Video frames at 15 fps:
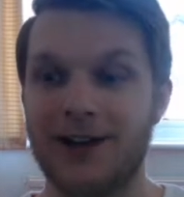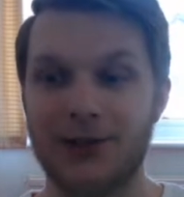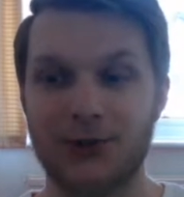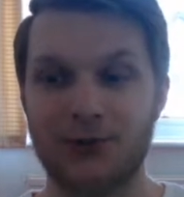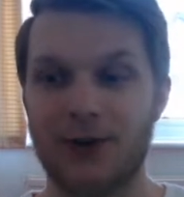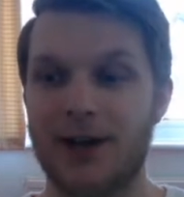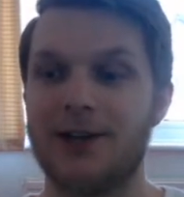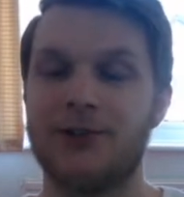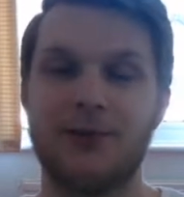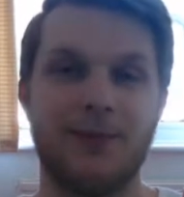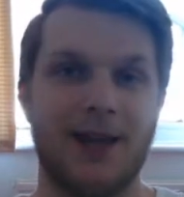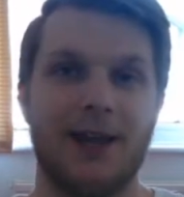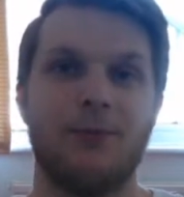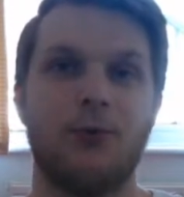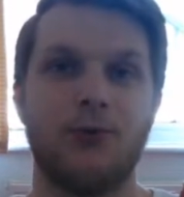and it's great to
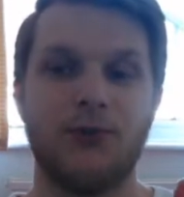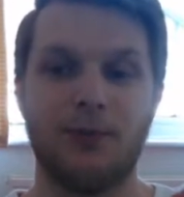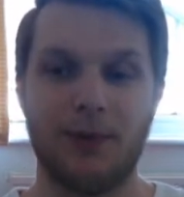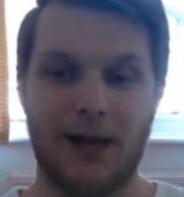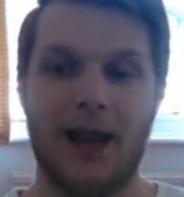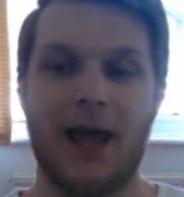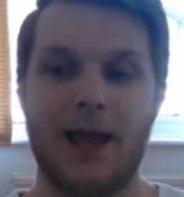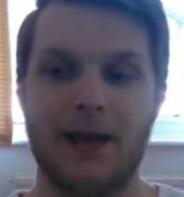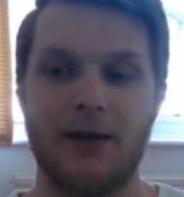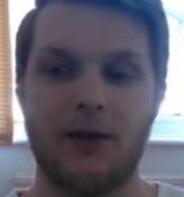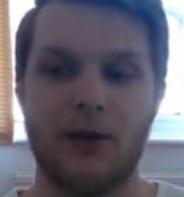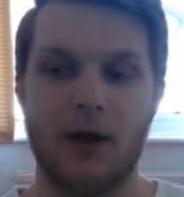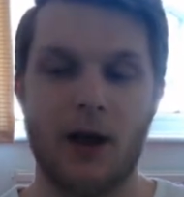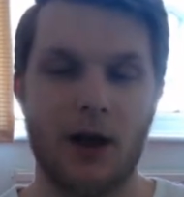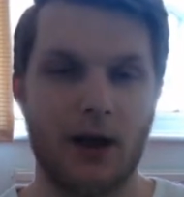be able to play
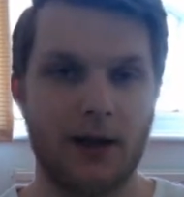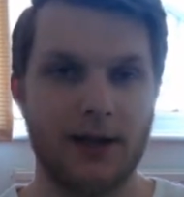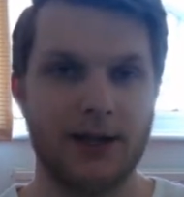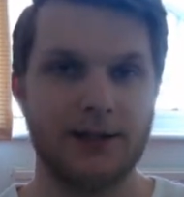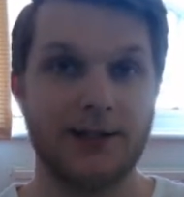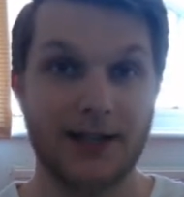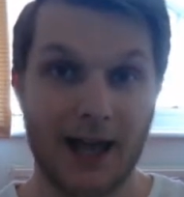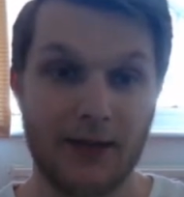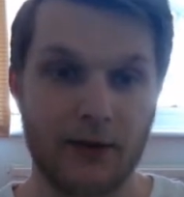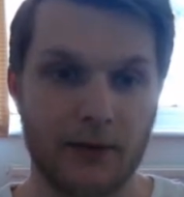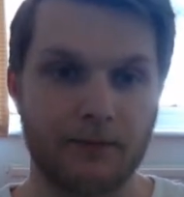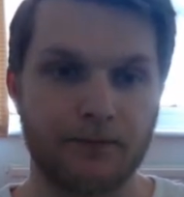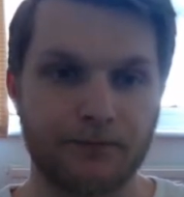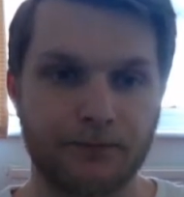together.